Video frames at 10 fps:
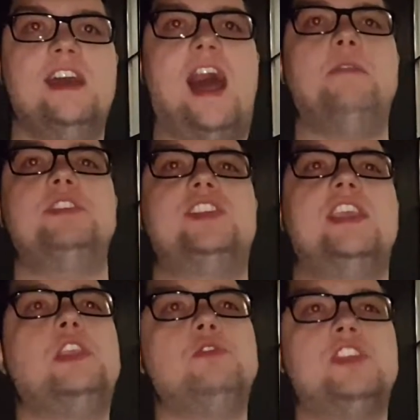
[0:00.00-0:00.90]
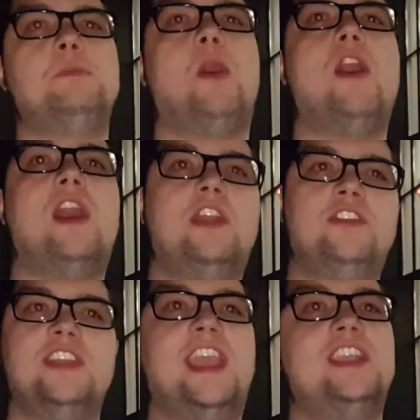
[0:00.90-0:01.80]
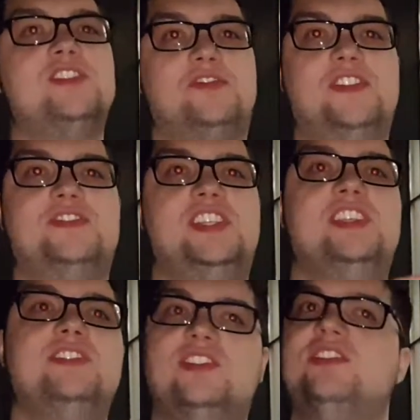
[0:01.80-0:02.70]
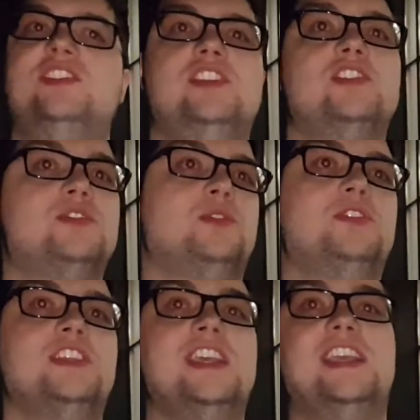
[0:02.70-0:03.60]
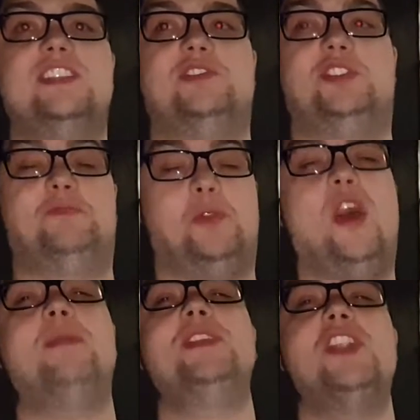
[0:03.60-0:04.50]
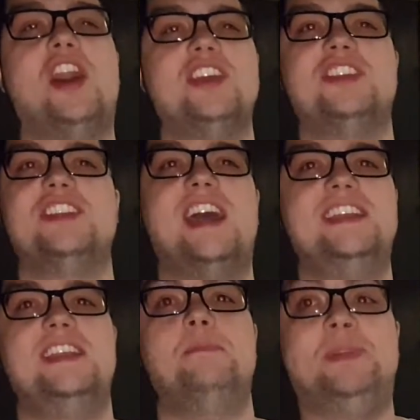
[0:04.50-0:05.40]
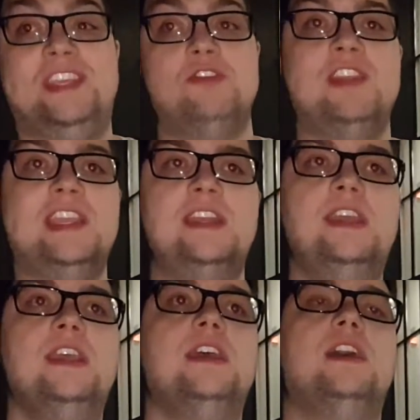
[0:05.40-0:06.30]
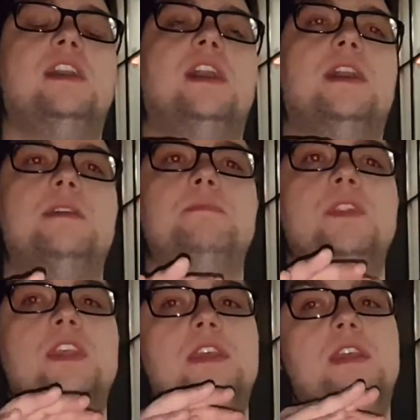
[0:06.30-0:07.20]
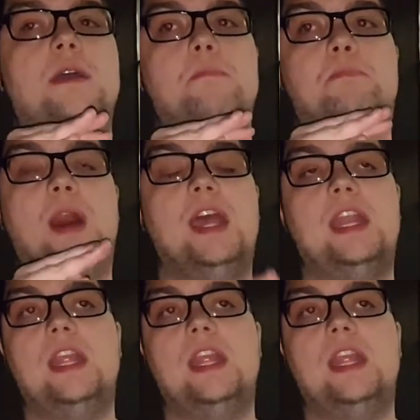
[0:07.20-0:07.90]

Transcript: I would say using pot under the age of 15, 16 years old is probably not a good idea, period. But